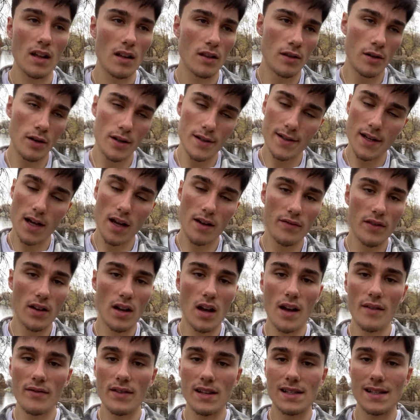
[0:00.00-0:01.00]
There's
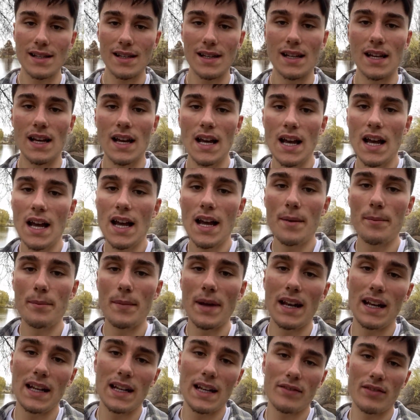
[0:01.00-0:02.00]
obviously
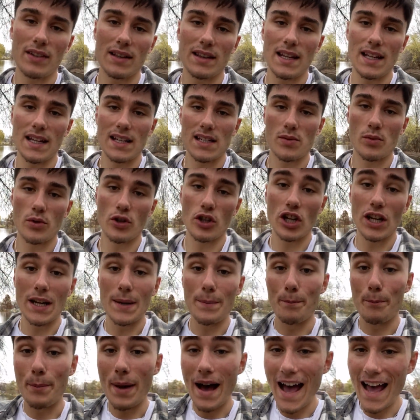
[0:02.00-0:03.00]
many different things where you
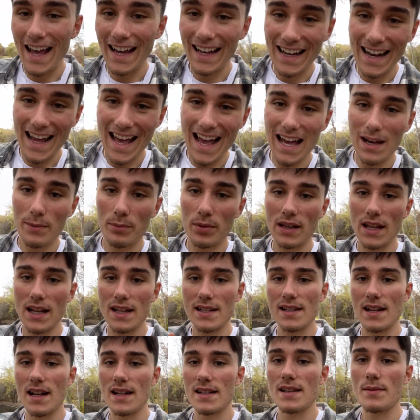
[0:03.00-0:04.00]
can buy an ad, but
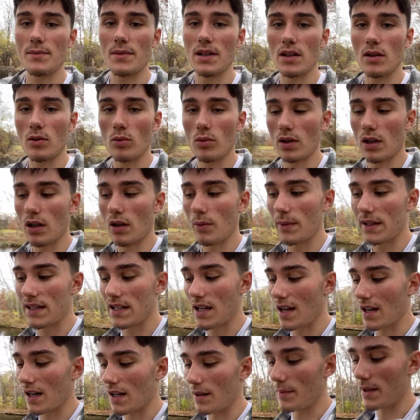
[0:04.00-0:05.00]
that's not something that we're going to be
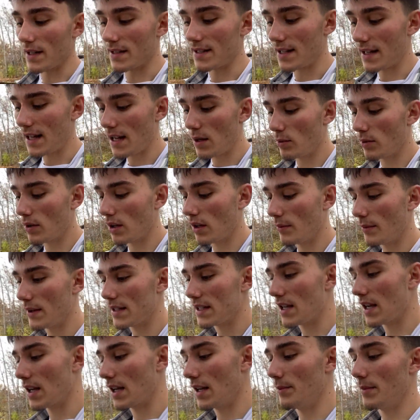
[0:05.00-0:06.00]
talking about. Today we're going to be
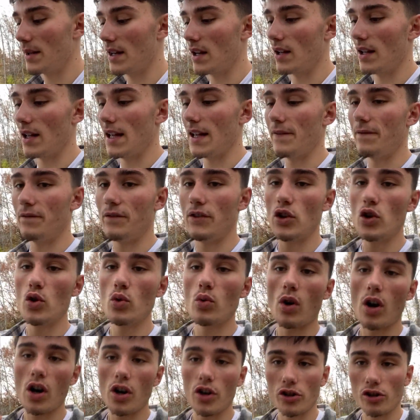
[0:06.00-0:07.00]
talking about if
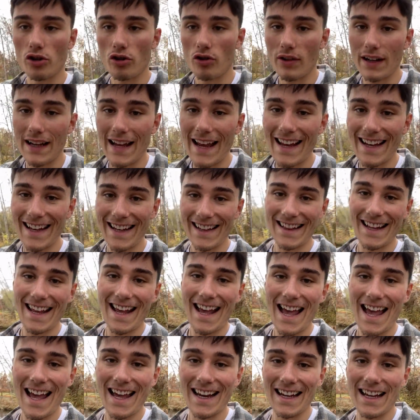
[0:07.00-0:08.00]
you are creating the
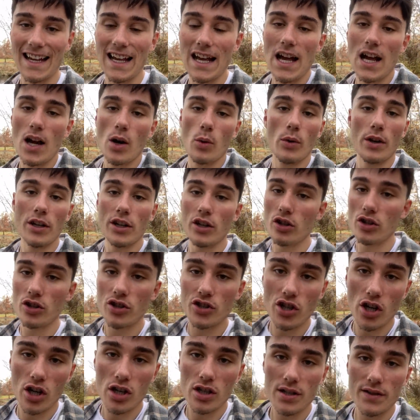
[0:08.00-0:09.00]
ad, when you're in
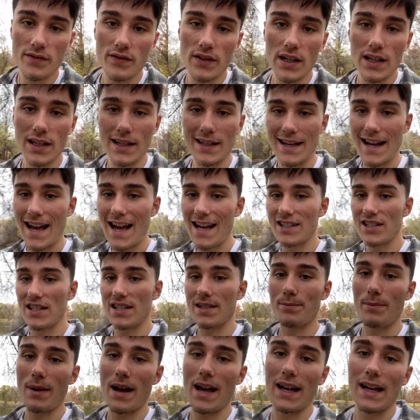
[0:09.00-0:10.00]
charge of it, not
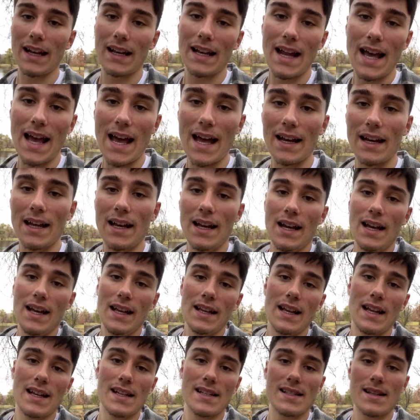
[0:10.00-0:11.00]
just buying an ad.
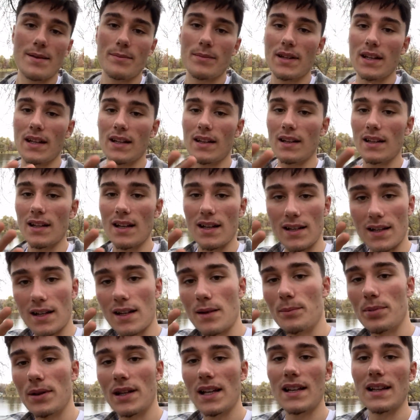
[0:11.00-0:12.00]
That is something, a
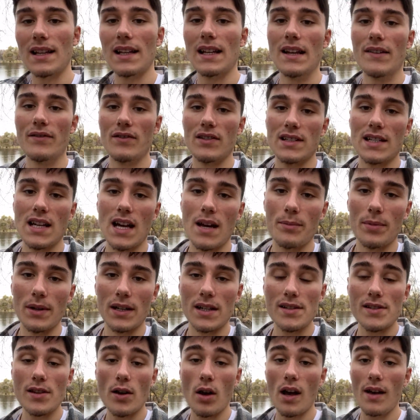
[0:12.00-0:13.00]
completely different
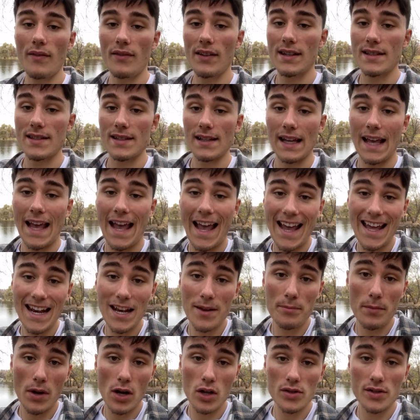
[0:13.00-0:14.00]
topic. So obviously
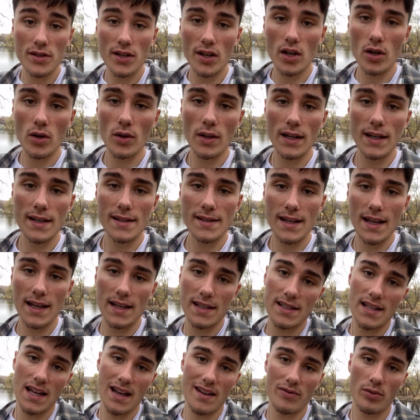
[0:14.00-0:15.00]
Animoto is a
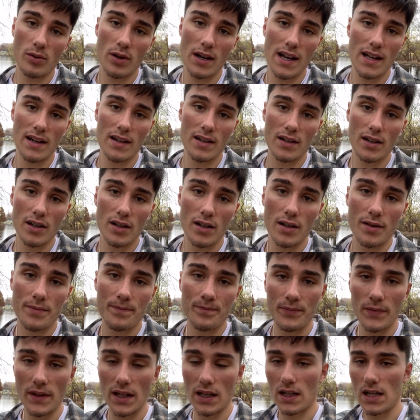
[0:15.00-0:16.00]
software editor.
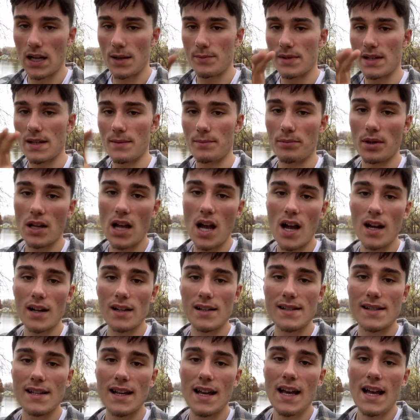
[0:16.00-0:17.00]
It comes in
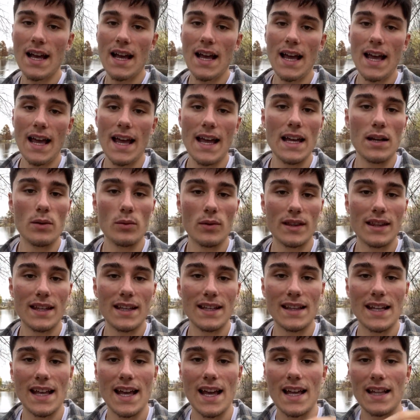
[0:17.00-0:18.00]
blocks, and
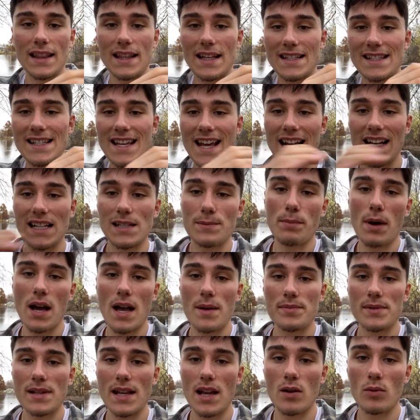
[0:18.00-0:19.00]
within that the text
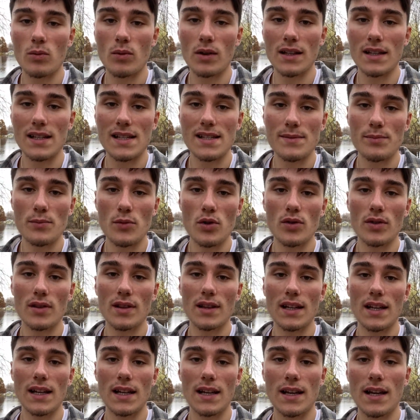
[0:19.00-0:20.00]
pops out really
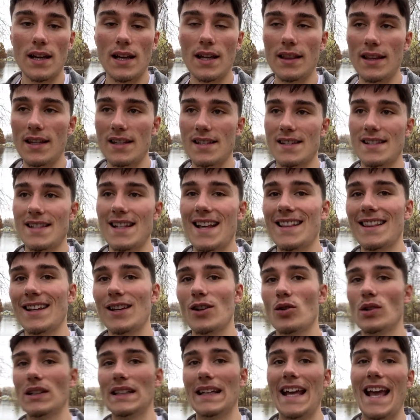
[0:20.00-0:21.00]
smoothly. This is not the
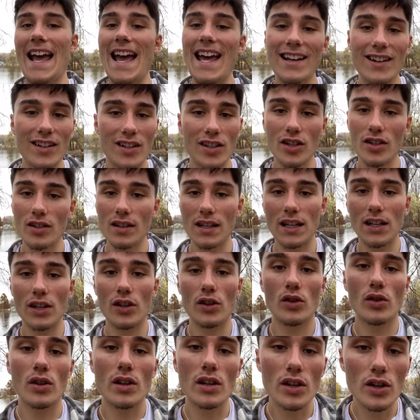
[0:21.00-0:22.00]
only editor that
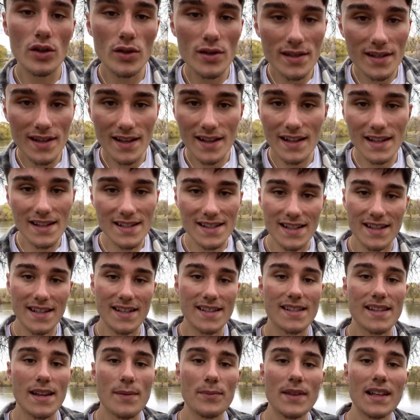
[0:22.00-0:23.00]
you can use. This is
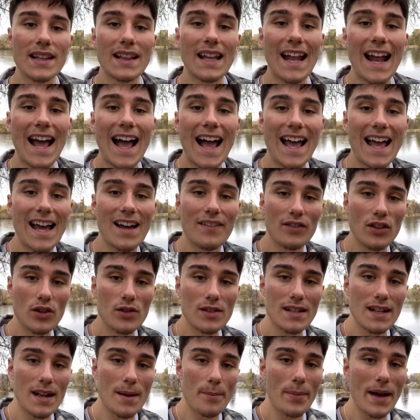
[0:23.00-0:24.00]
something that I have
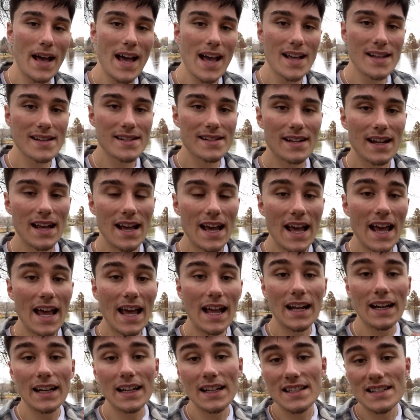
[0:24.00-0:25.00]
used in the past
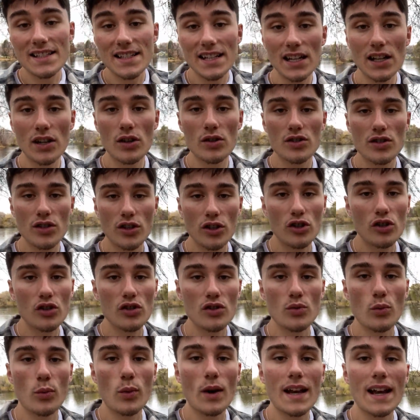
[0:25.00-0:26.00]
and continue to
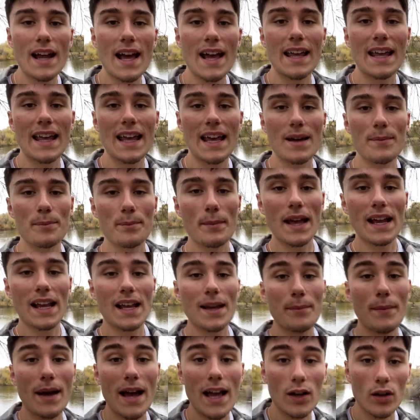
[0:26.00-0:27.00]
use when I am
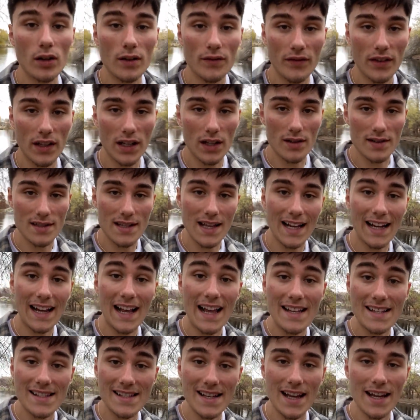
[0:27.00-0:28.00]
making my own videos, like
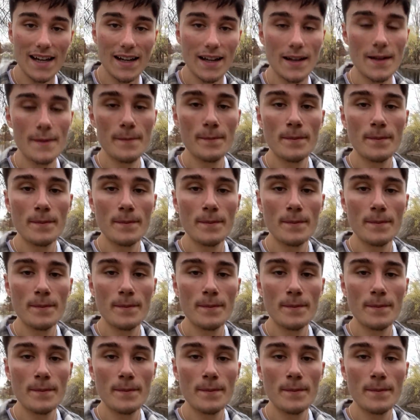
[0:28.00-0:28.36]
I said.